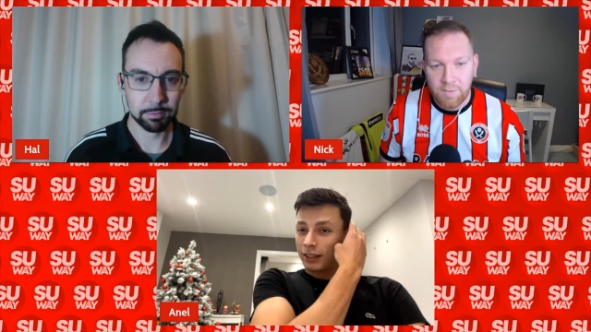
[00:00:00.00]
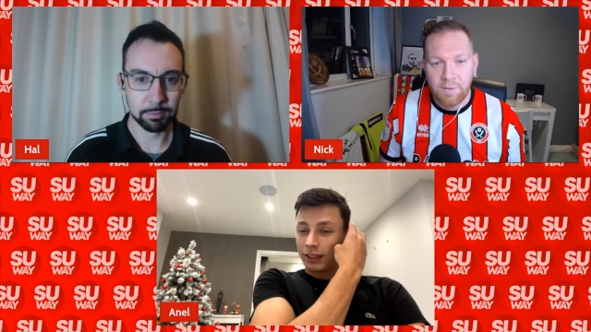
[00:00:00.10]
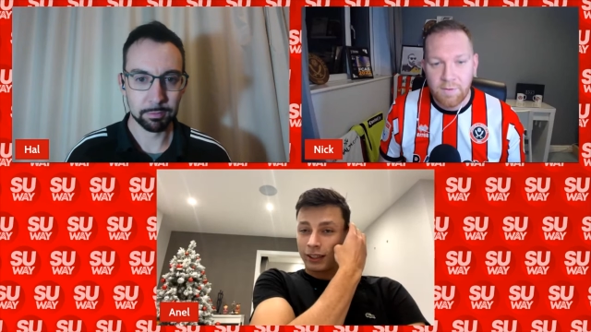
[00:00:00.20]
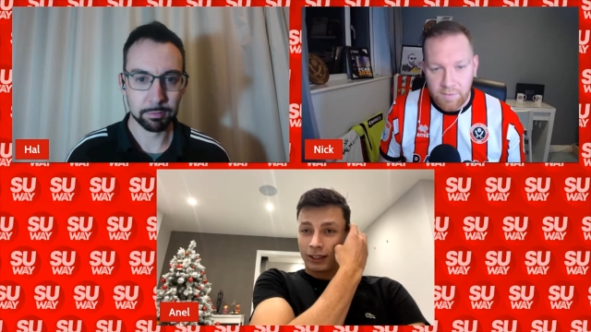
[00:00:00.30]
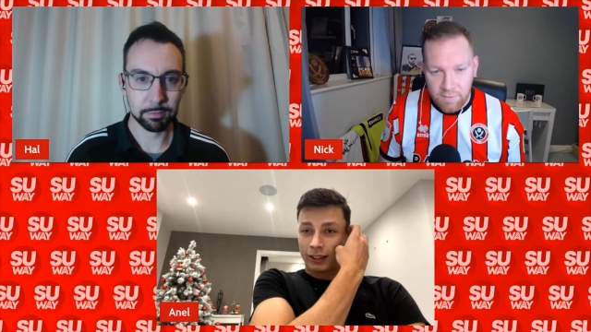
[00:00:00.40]

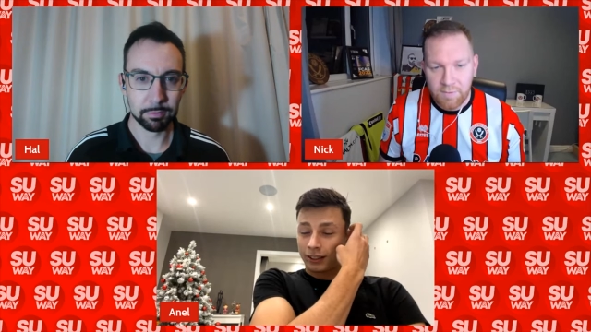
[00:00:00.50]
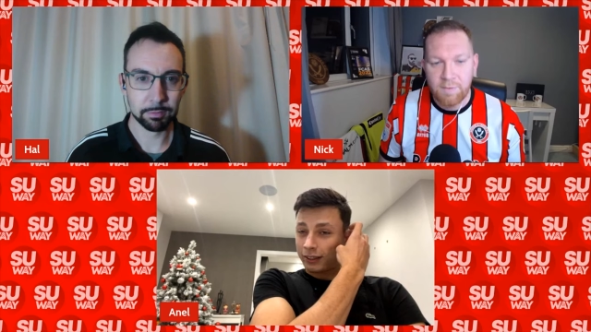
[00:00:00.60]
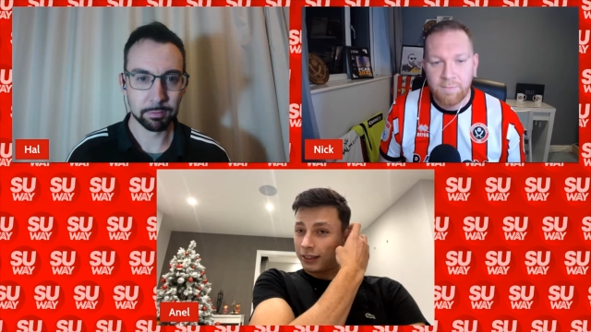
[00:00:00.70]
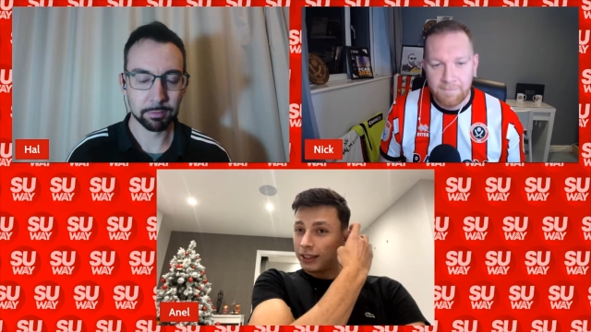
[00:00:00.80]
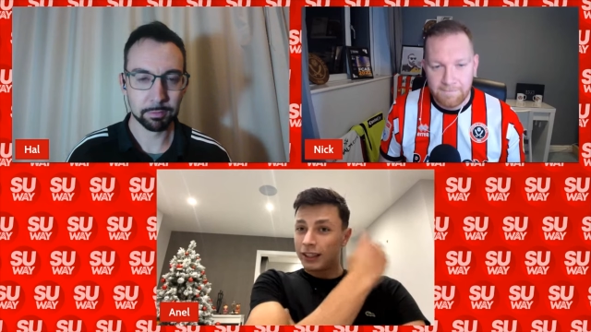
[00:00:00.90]
Speaker 1: Uh,
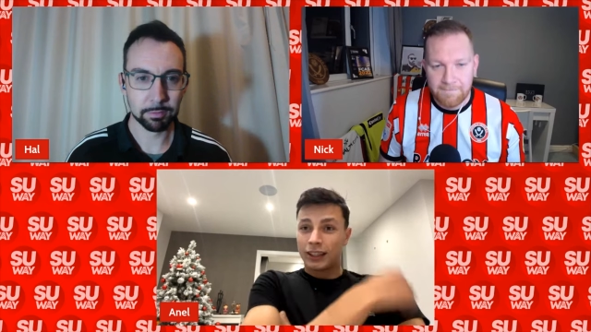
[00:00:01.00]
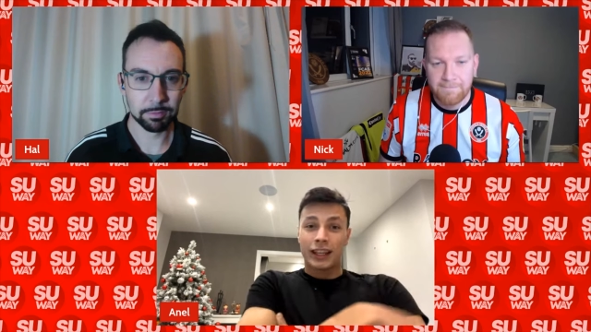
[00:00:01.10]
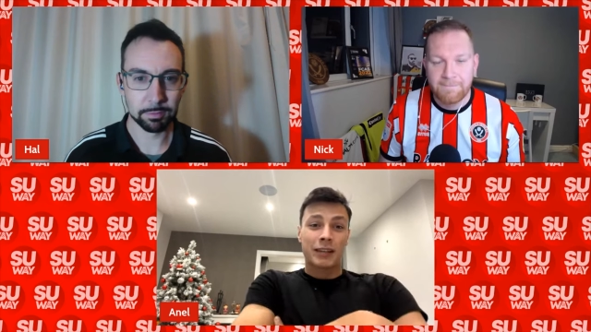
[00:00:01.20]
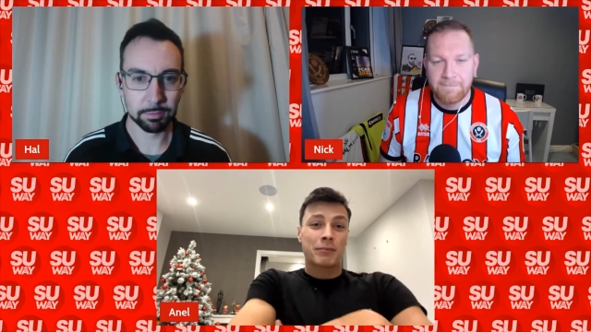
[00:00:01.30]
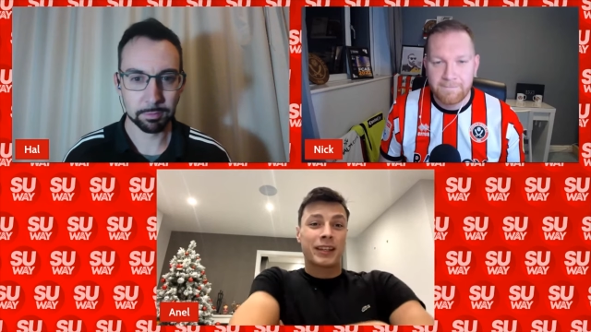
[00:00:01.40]

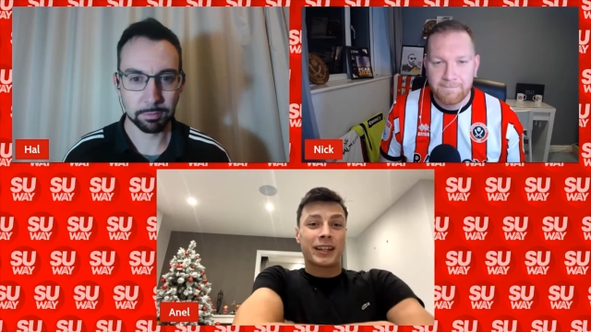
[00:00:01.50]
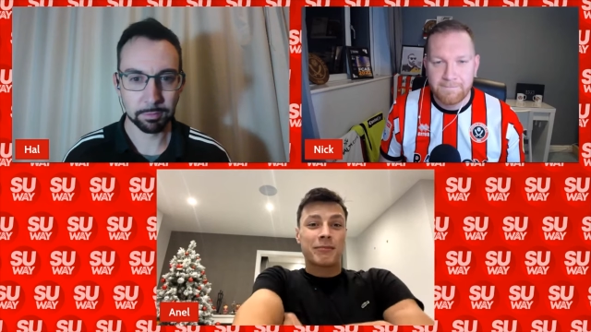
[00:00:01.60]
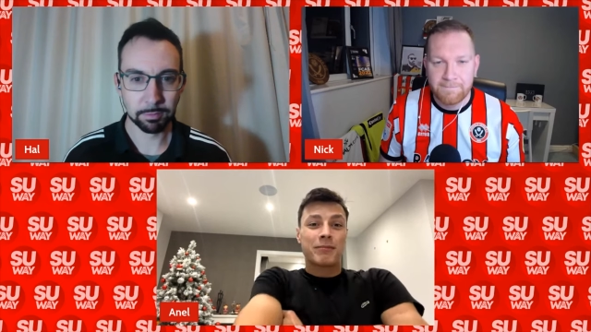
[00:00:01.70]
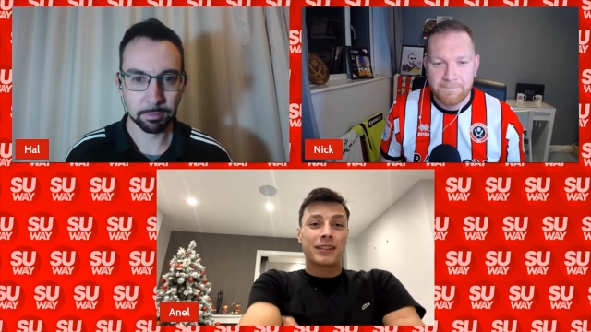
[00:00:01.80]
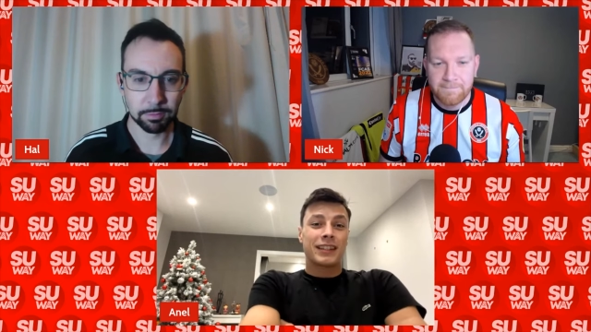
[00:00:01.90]
game
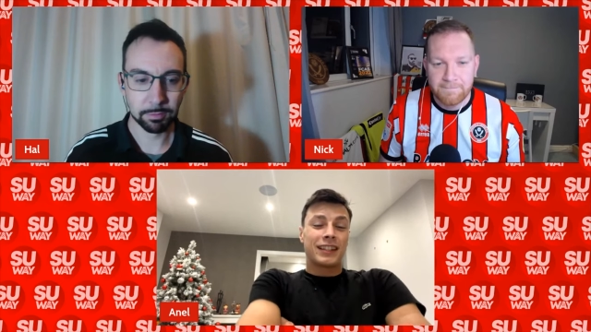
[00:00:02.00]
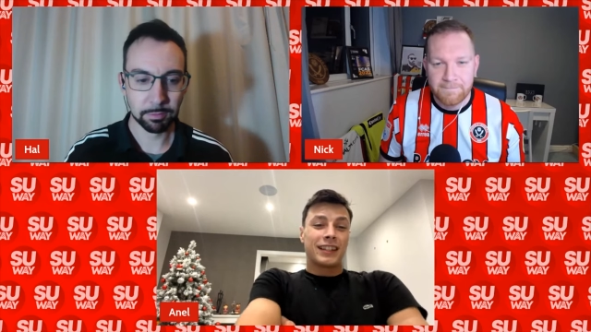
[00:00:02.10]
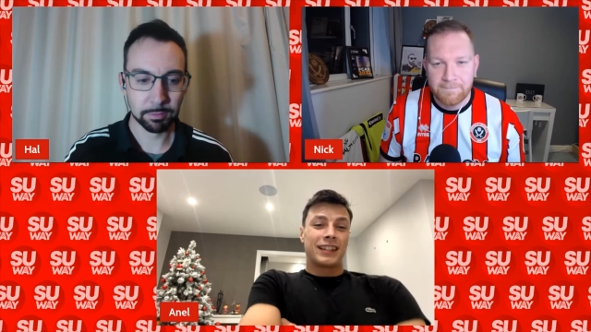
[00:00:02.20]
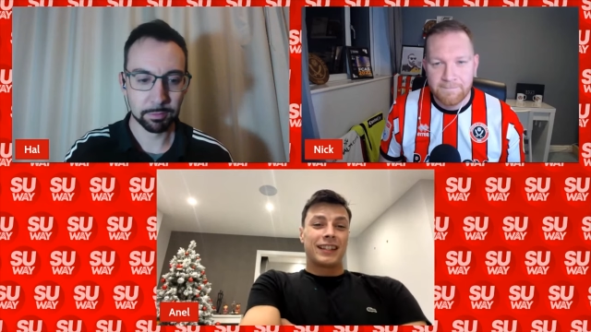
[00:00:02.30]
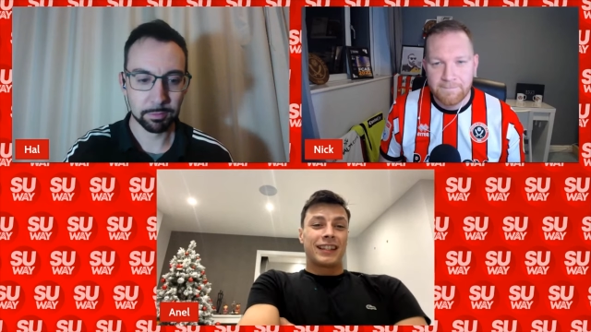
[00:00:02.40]
came.
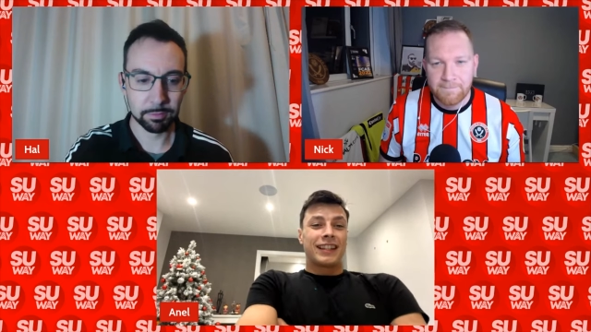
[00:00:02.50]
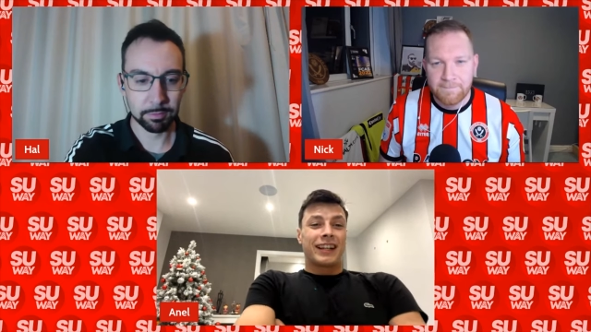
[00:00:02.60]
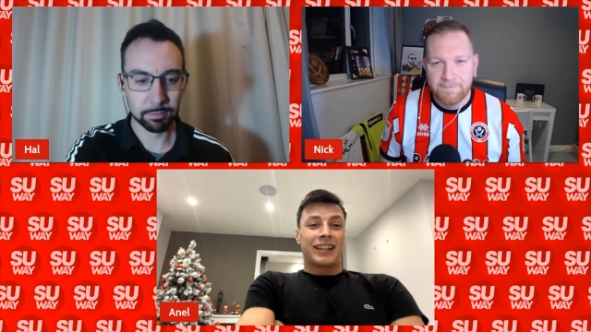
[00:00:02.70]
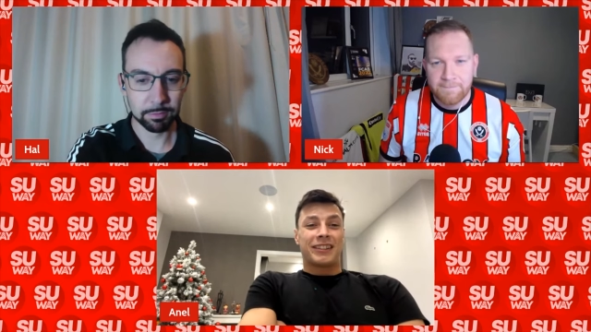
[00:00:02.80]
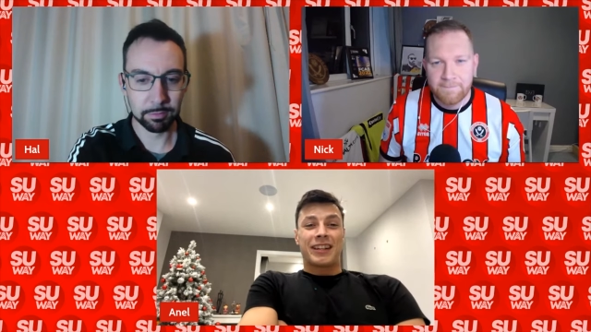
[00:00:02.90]

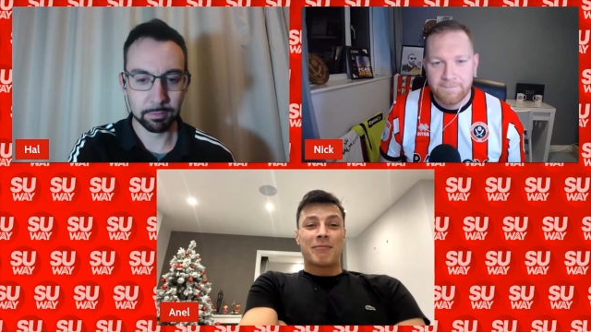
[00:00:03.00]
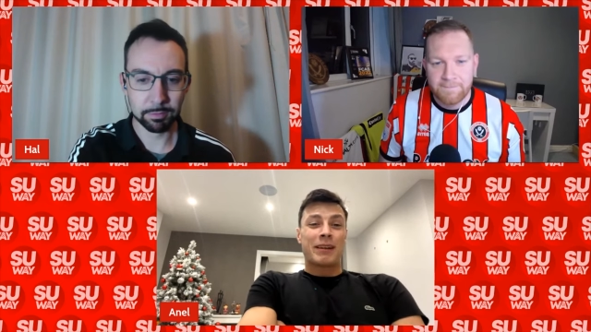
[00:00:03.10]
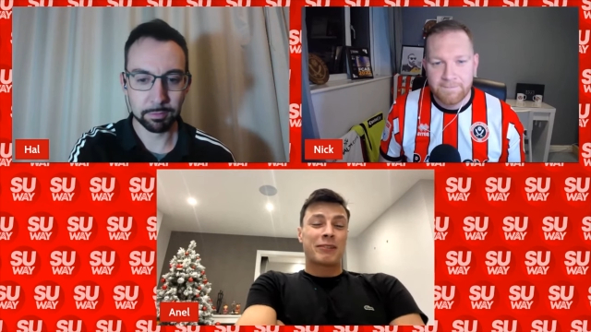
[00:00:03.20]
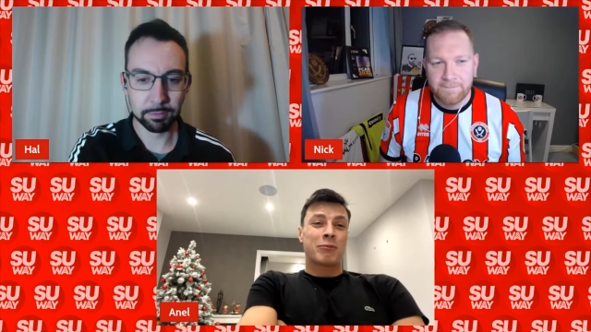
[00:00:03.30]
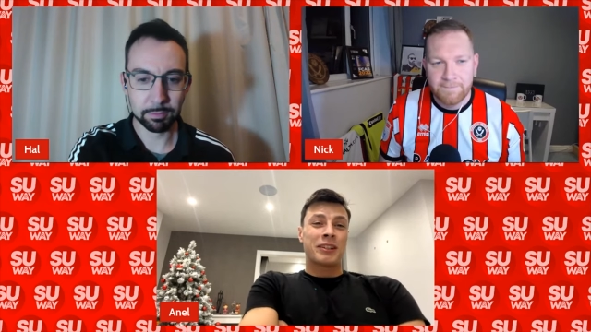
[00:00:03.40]
I, I
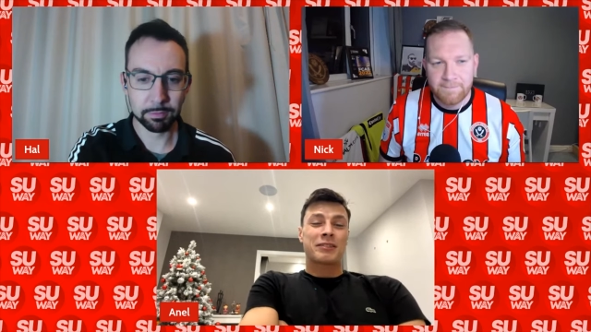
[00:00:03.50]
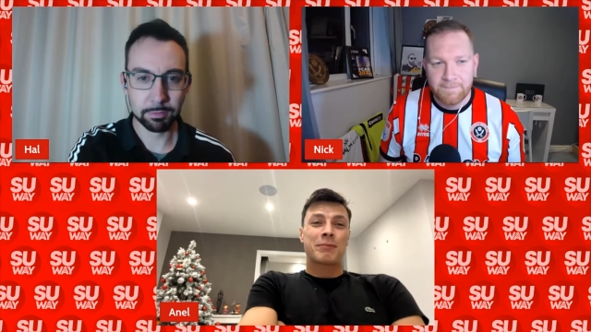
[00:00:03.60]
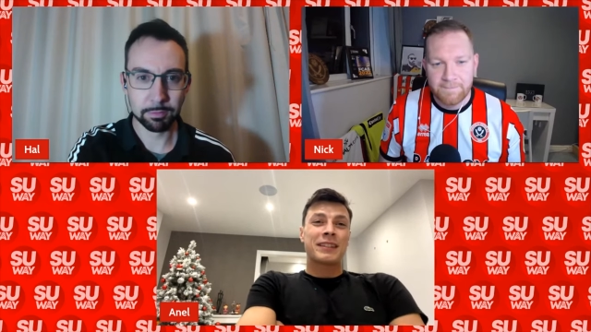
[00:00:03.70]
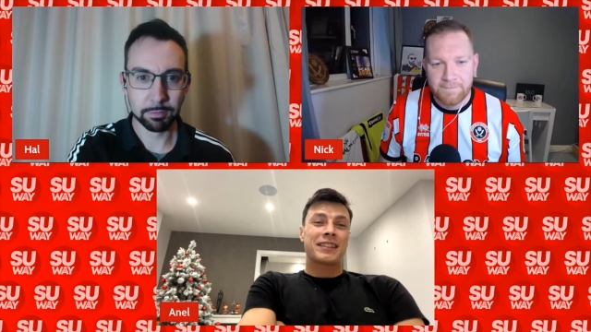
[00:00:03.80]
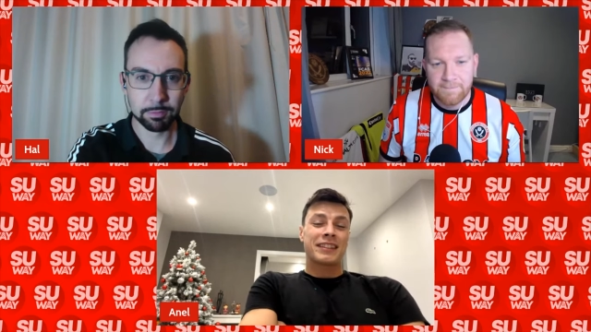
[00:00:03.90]
made one
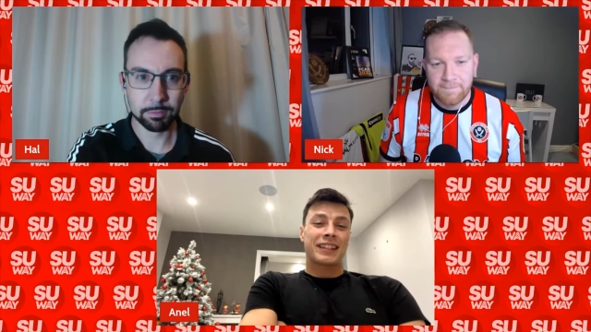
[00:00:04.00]
sprint in the